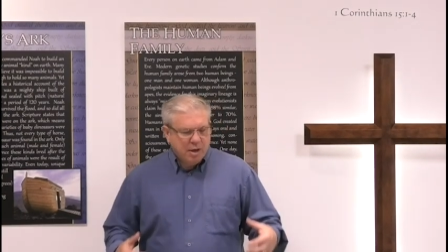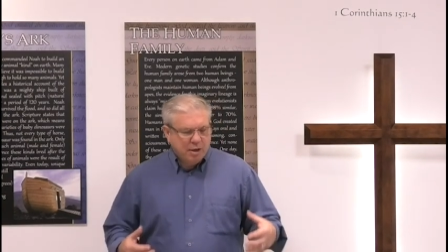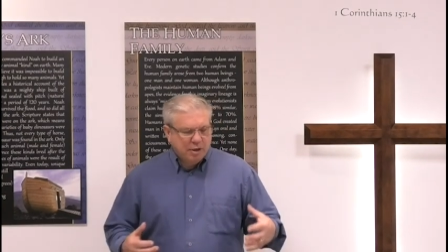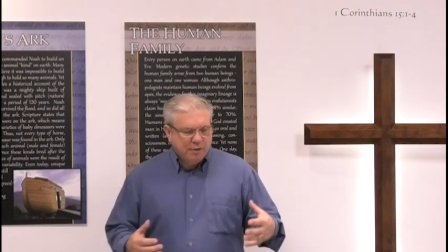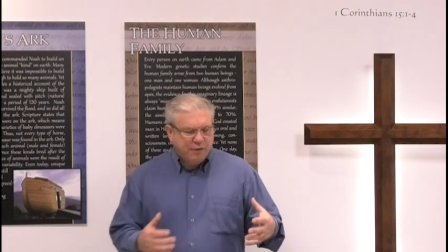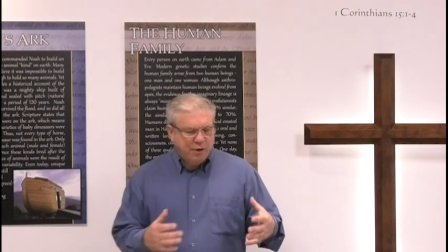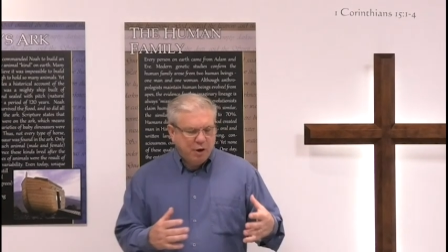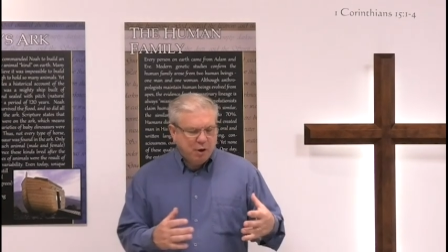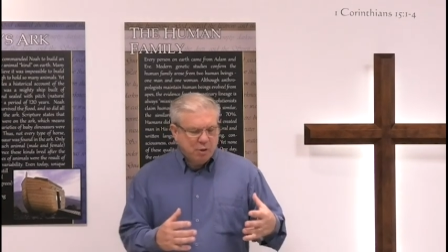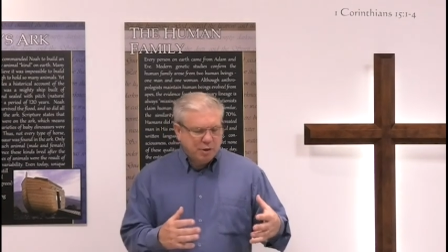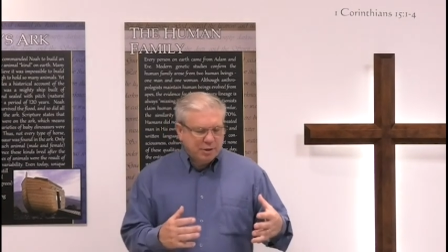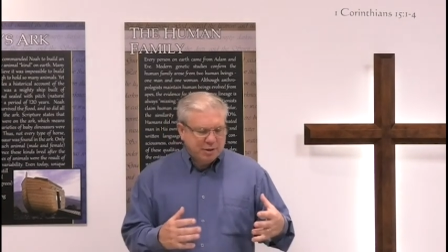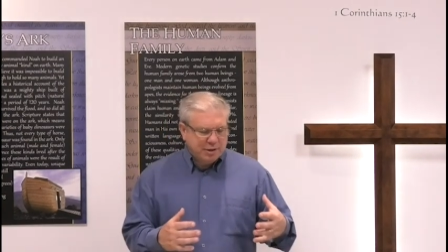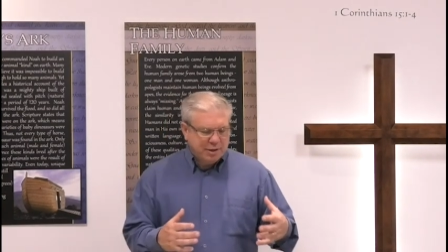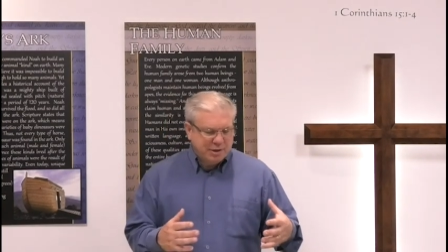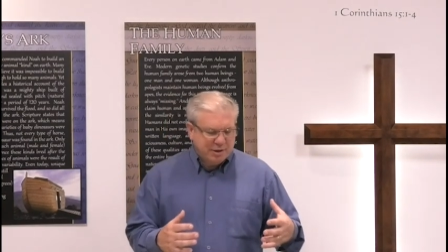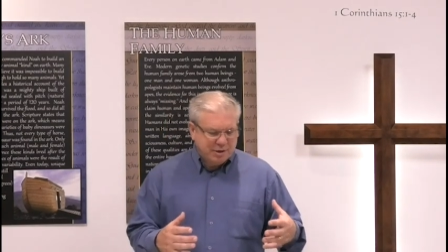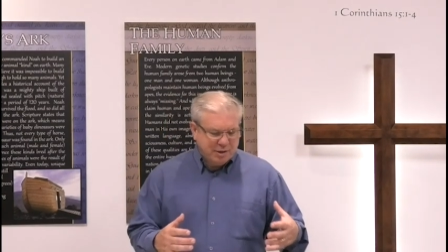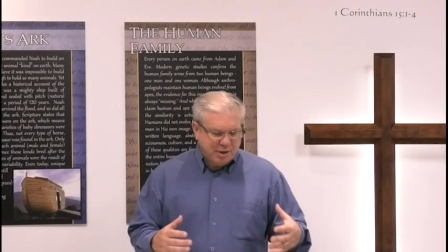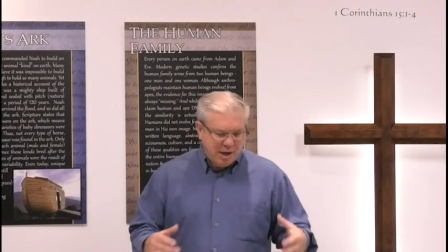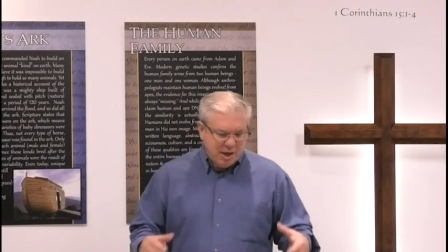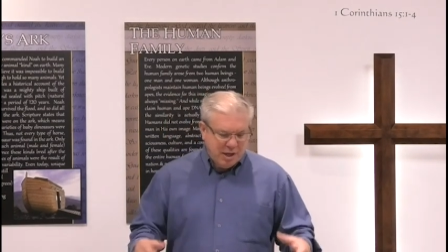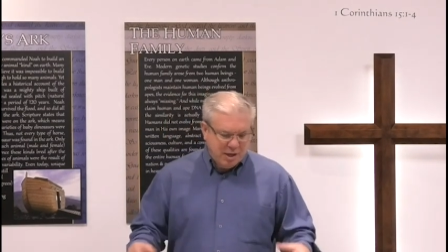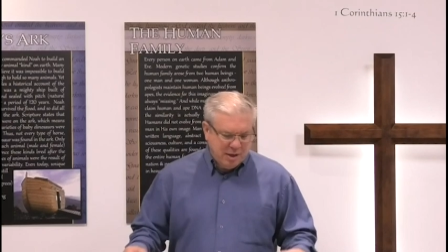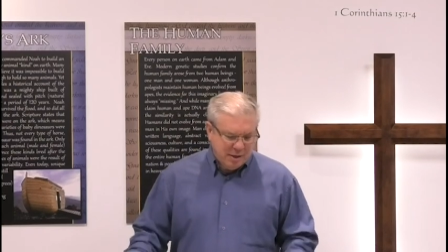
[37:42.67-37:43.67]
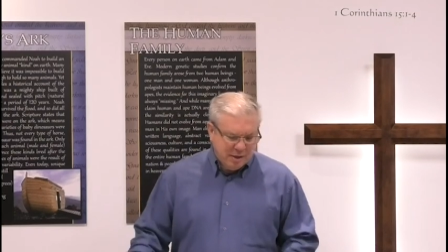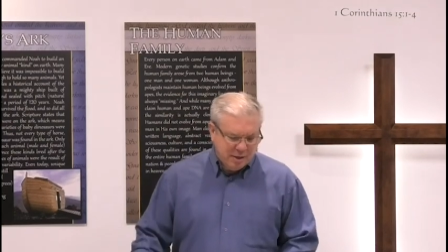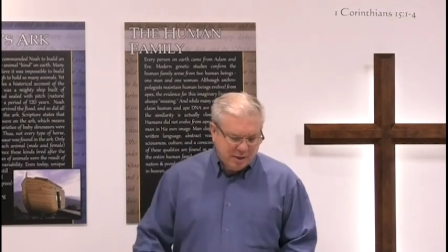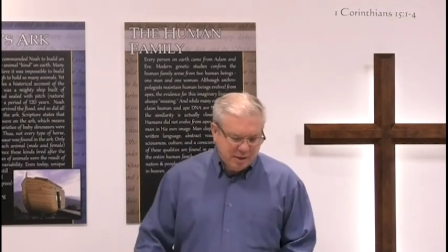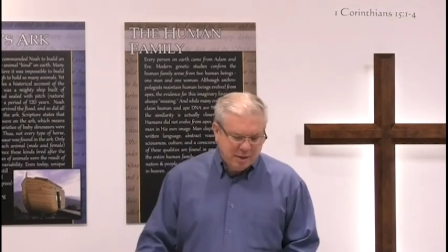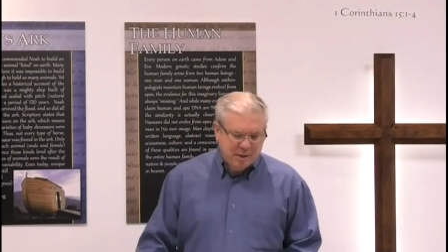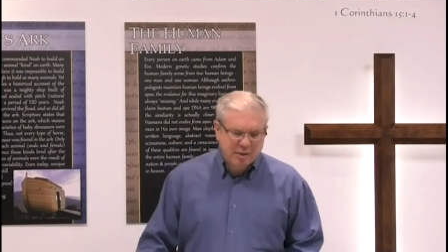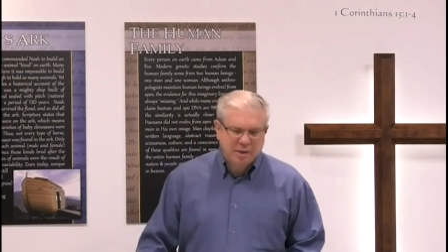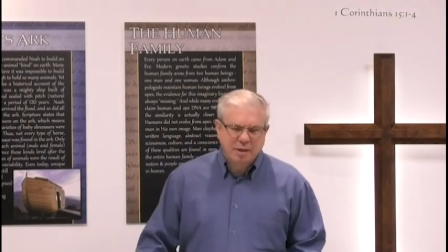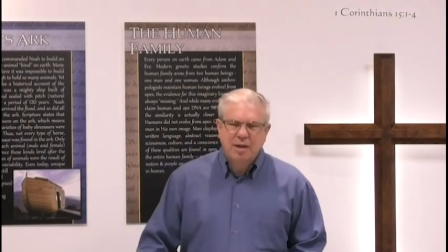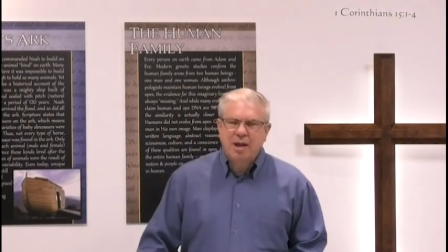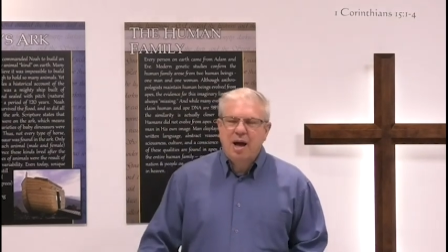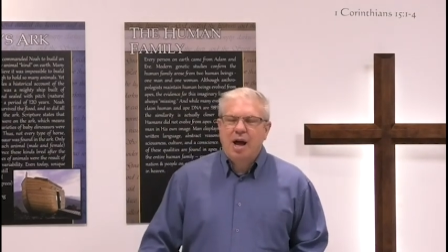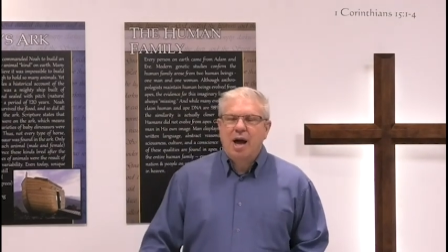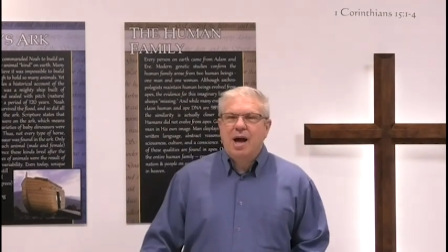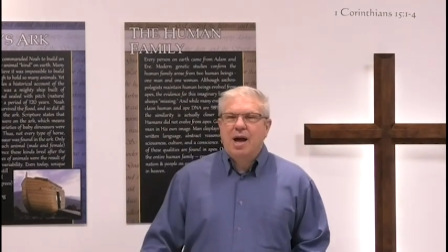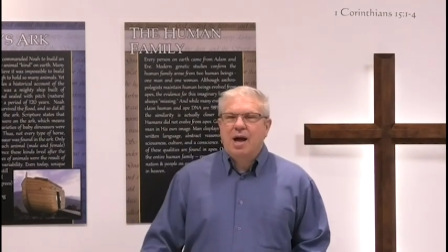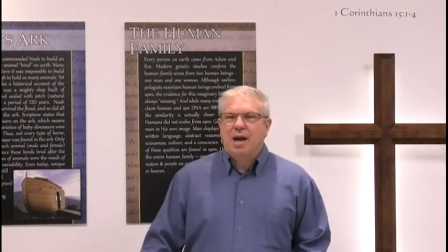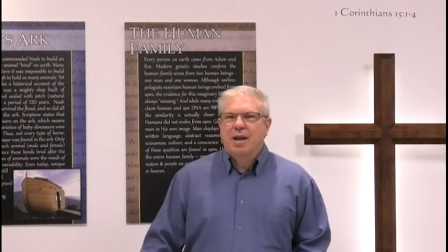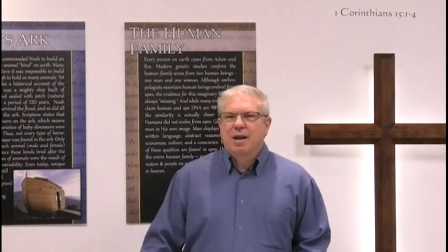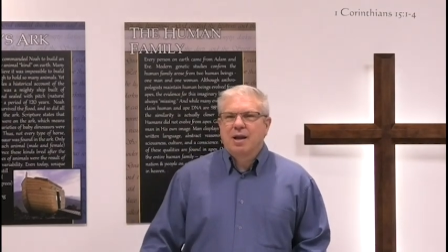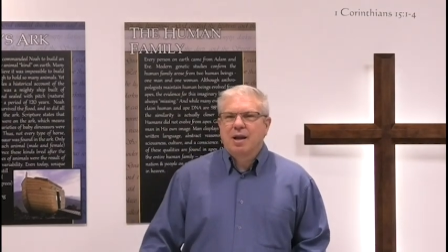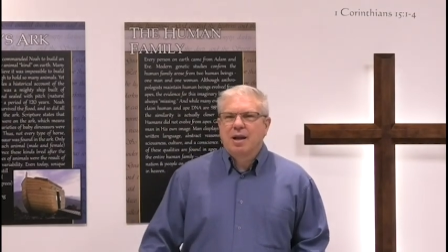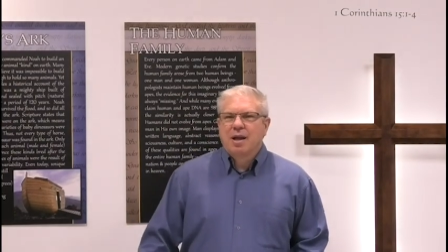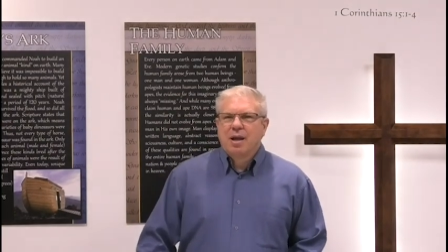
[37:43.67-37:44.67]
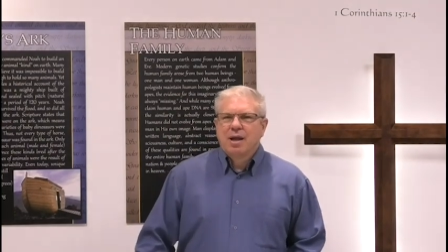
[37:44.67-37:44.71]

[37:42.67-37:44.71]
The focus is on God